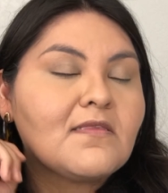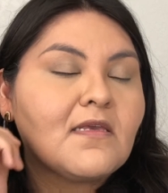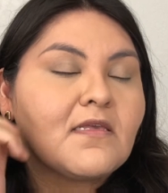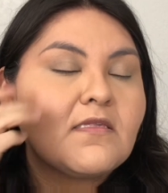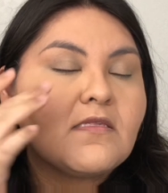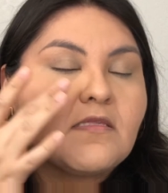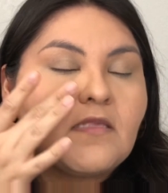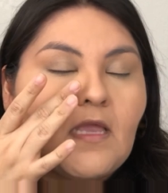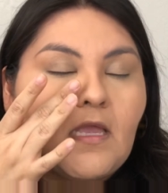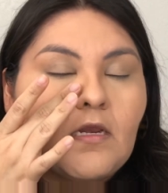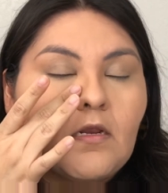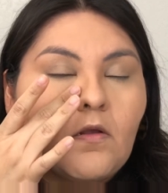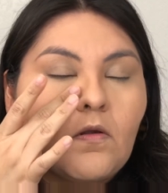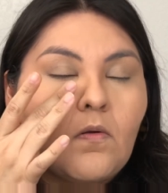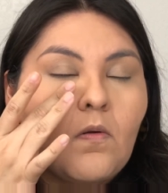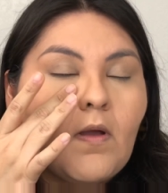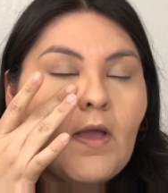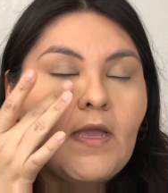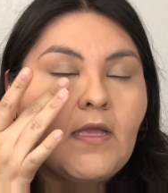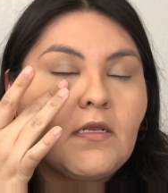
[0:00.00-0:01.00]
does set
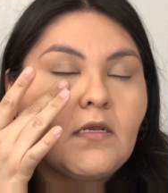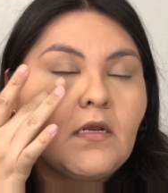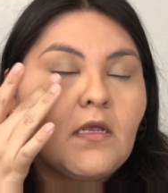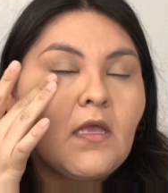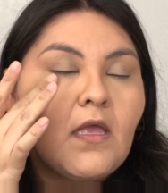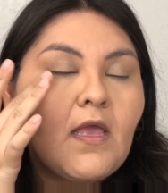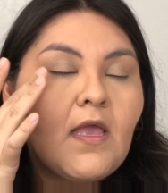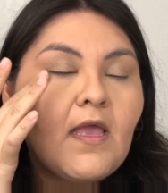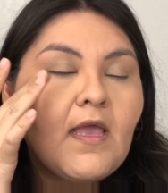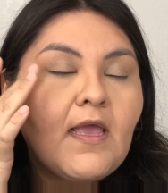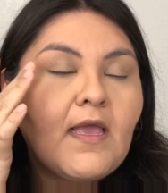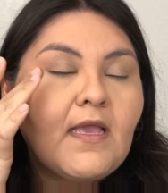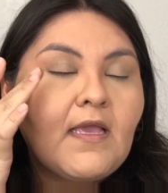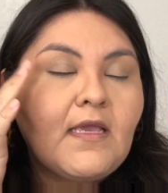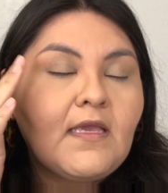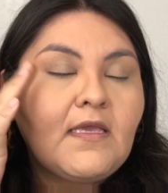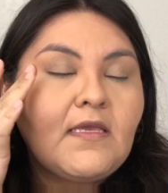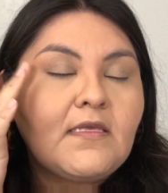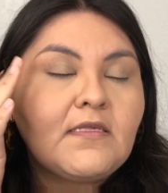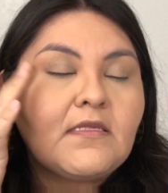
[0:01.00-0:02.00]
quite
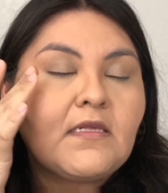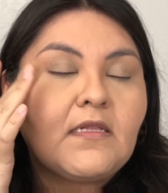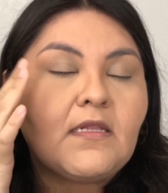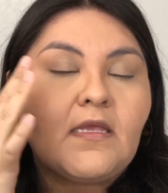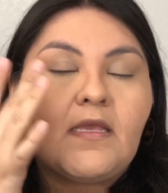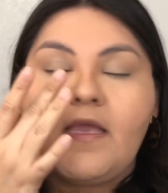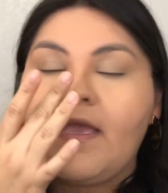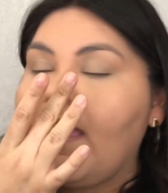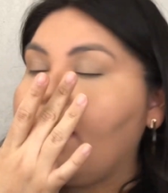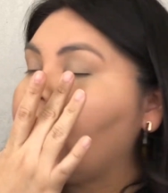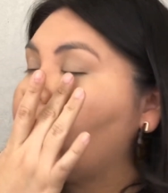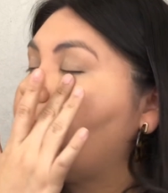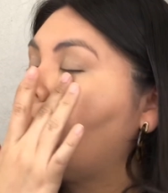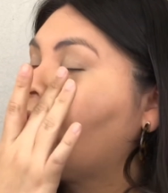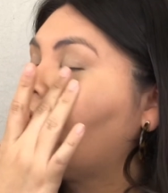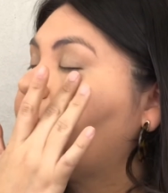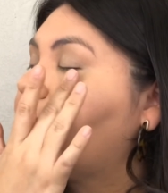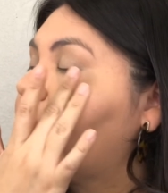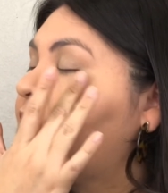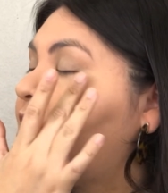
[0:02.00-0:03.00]
easily and
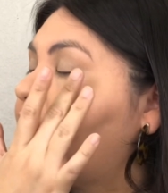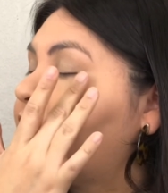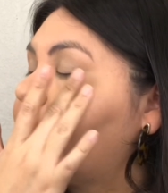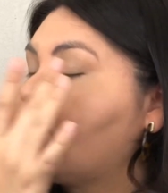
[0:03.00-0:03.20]
quickly on your